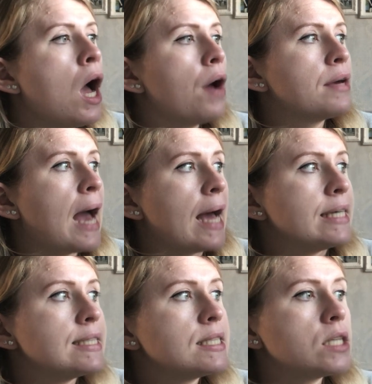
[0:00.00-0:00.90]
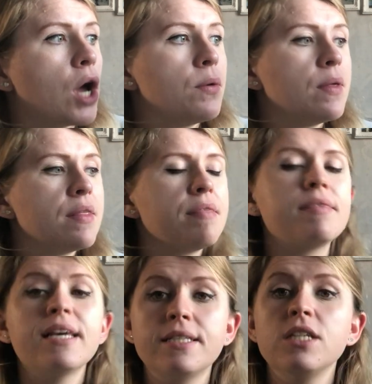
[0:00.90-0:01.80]
Okay, so
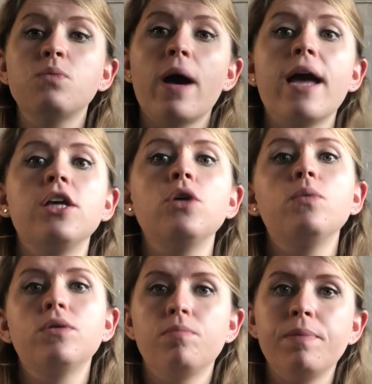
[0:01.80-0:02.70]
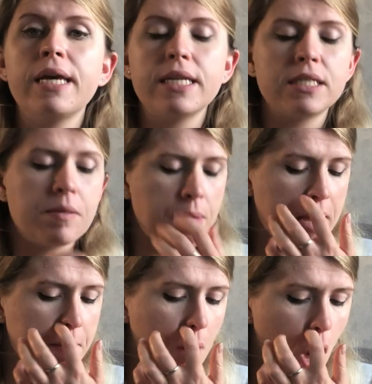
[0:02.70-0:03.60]
this is where you would begin to
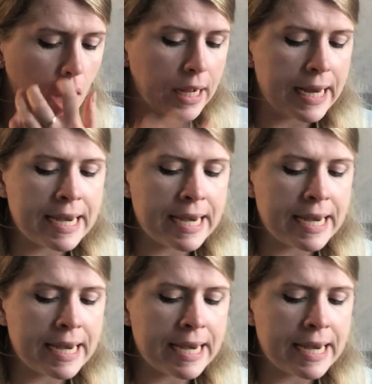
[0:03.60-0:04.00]
peer mark.